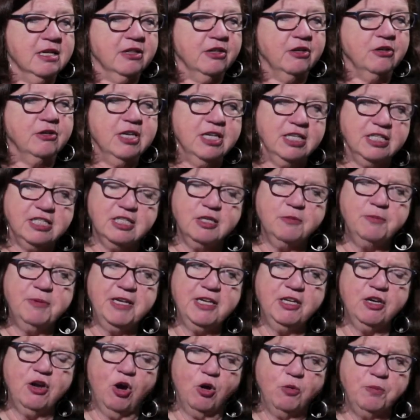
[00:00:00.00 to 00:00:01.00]
there needs to
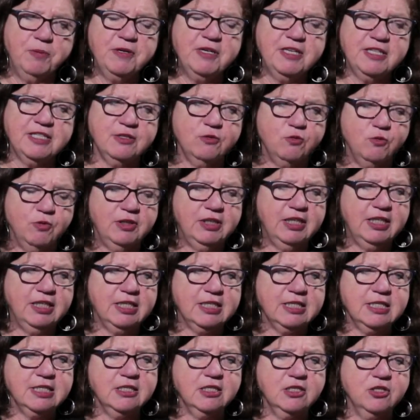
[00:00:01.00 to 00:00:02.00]
be an openness and
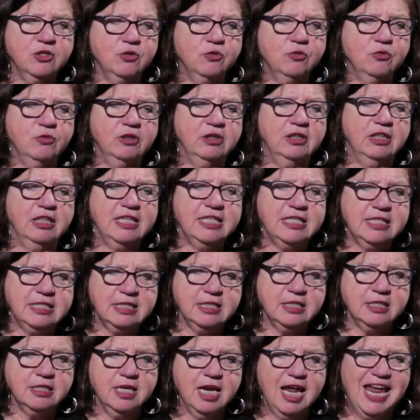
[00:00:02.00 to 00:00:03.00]
willingness to
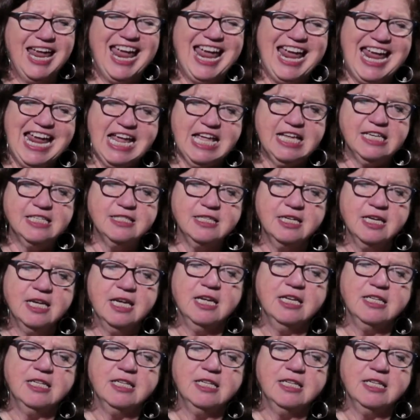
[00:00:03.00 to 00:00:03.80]
listen and